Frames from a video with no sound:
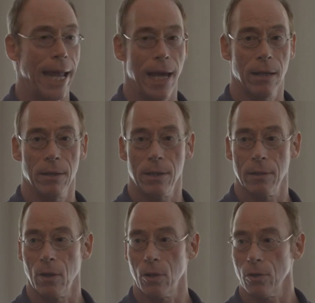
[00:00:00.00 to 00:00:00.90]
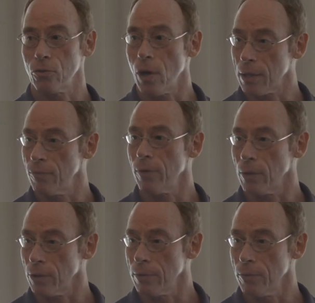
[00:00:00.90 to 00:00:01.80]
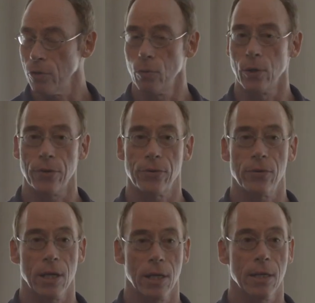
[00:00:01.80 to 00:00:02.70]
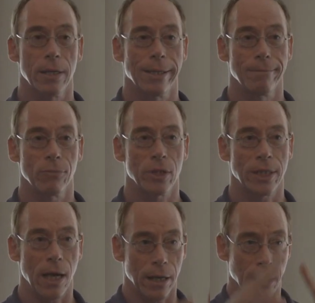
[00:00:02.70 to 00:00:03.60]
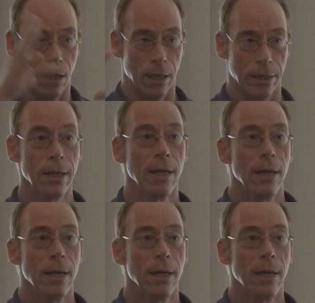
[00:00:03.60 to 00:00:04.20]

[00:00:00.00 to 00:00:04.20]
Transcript: and Lawrence Rockefeller, who was the um, scion